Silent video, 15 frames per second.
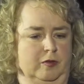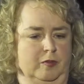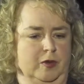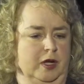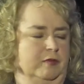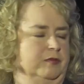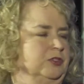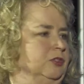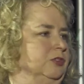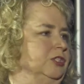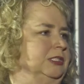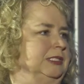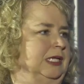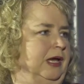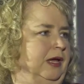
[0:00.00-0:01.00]
market
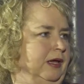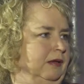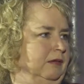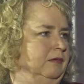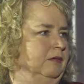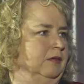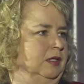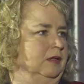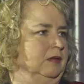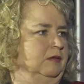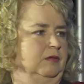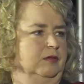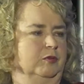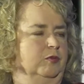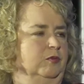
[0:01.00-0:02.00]
research is dying.
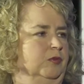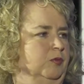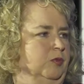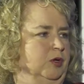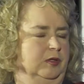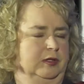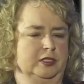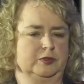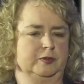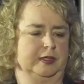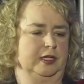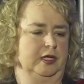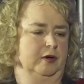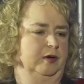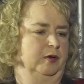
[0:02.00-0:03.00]
The world as
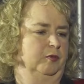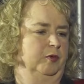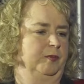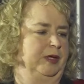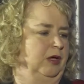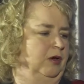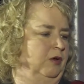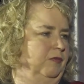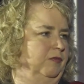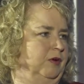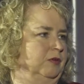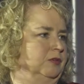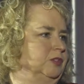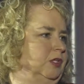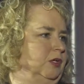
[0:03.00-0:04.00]
we know it will be
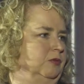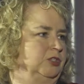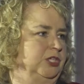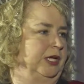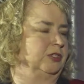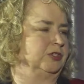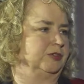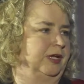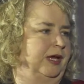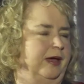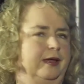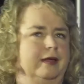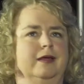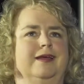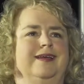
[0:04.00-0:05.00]
over, so change or
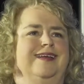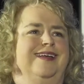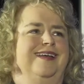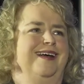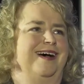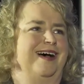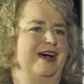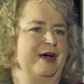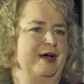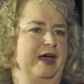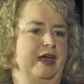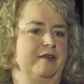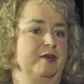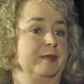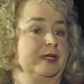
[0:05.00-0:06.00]
die.
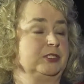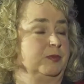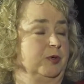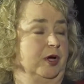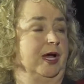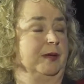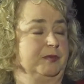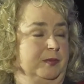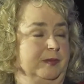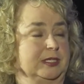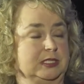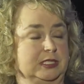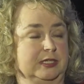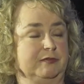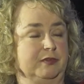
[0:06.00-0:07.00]
I have a much more
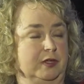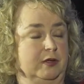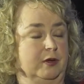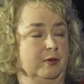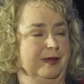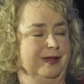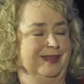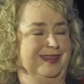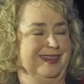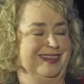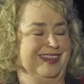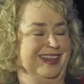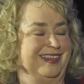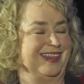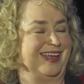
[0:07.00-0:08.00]
optimistic view
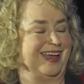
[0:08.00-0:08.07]
than